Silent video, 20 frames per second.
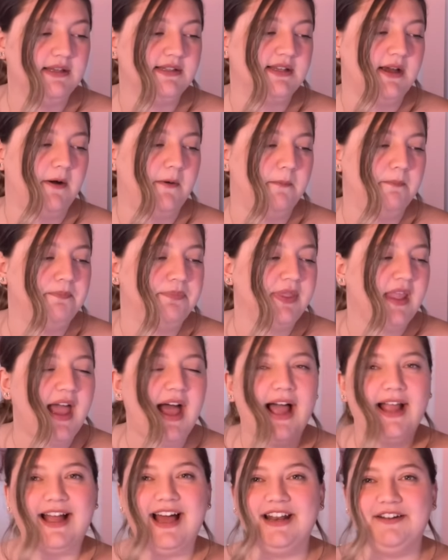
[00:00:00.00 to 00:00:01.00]
So
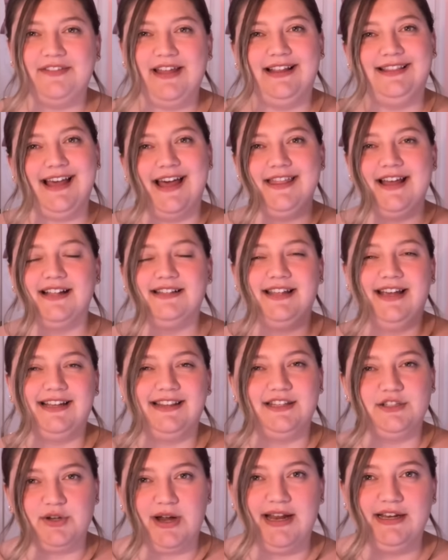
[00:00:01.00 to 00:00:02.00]
I kind of like that. That's like
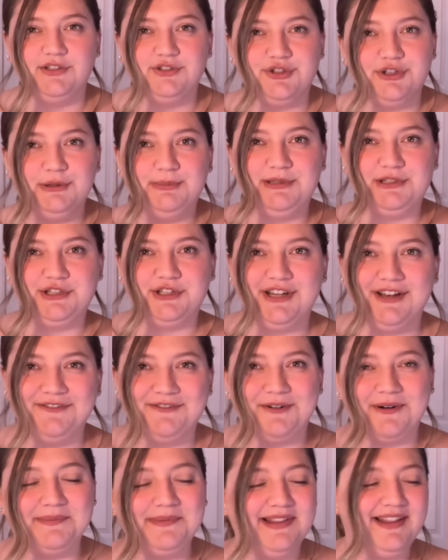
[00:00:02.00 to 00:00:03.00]
the tried and true Bridgerton
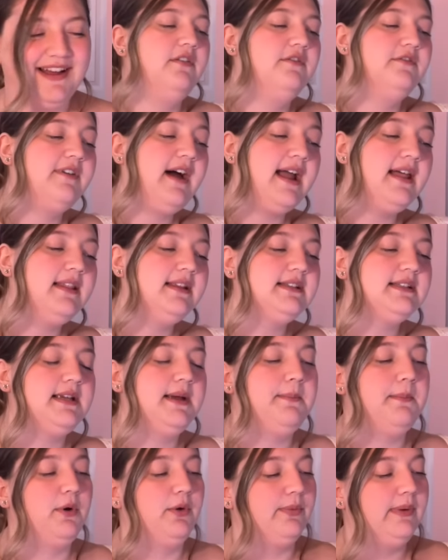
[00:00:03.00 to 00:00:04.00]
formula. Violet,
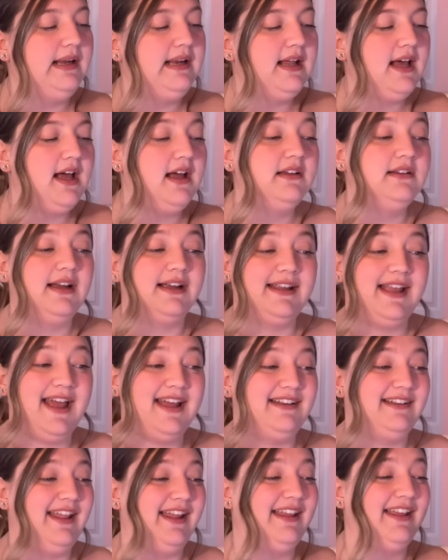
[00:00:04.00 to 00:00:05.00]
Marina,
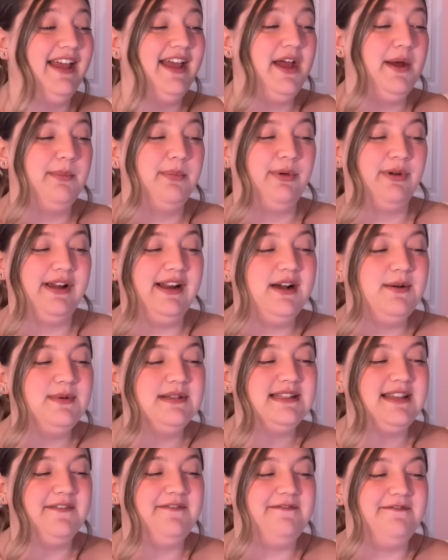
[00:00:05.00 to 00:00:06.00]
again, like Marina
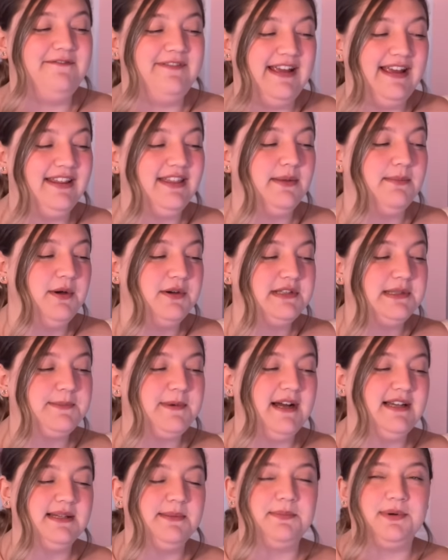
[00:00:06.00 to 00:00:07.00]
was the 5th most
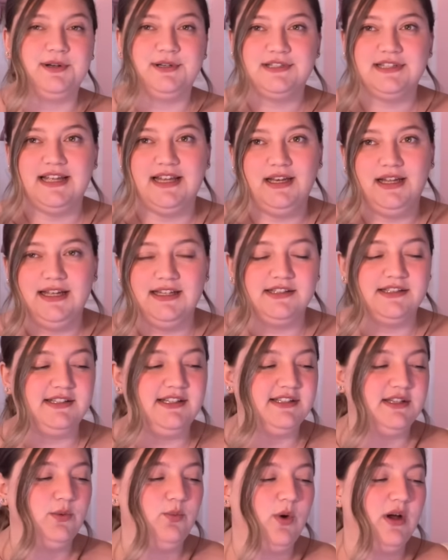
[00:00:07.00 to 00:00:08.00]
present person in
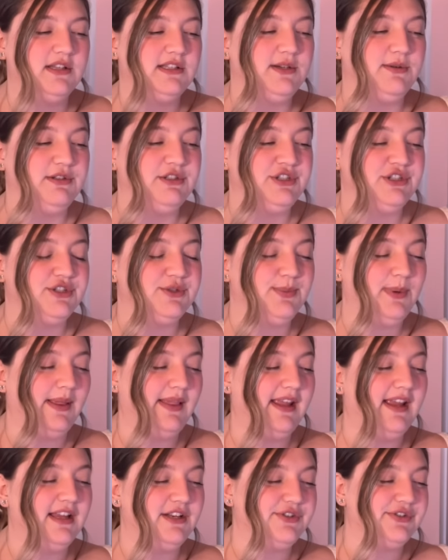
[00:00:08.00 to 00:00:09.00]
season 1. So it was just
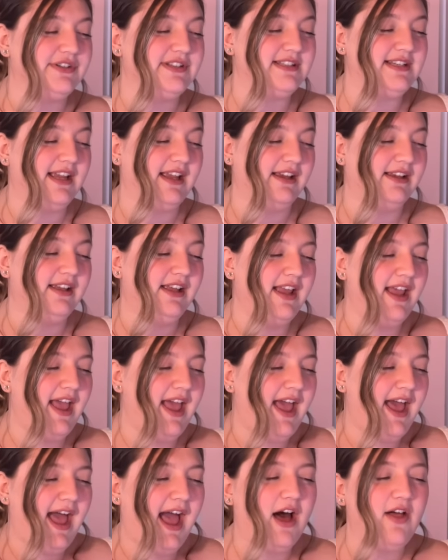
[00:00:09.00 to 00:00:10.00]
really interesting
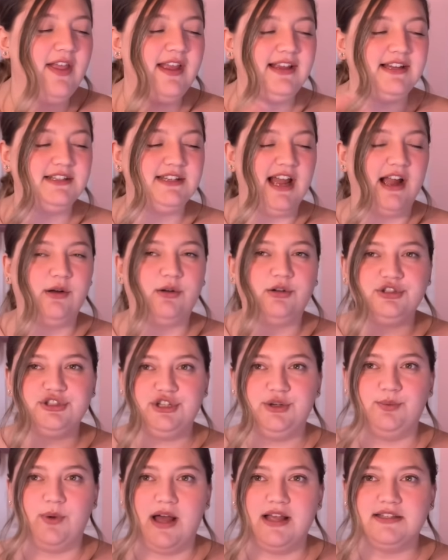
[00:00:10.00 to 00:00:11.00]
how like integral
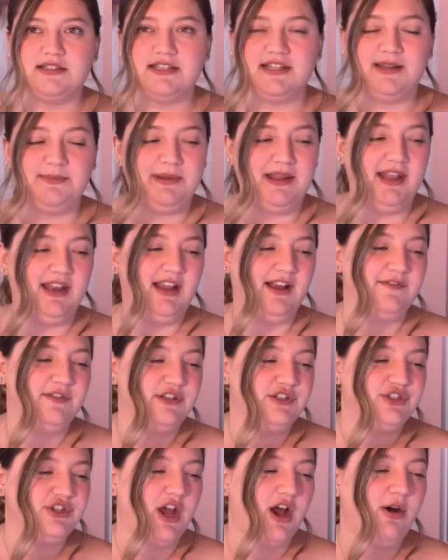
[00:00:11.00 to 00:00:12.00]
she was to the beginning of the
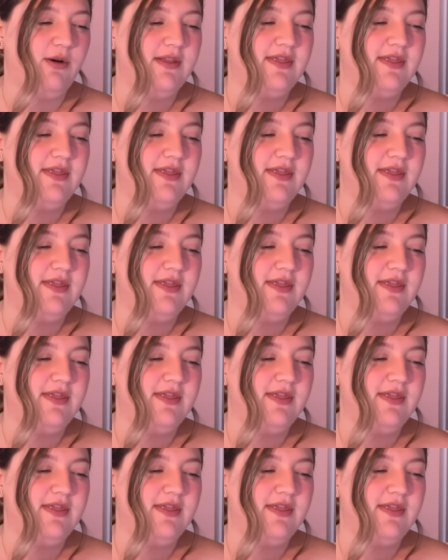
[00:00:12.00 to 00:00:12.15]
show.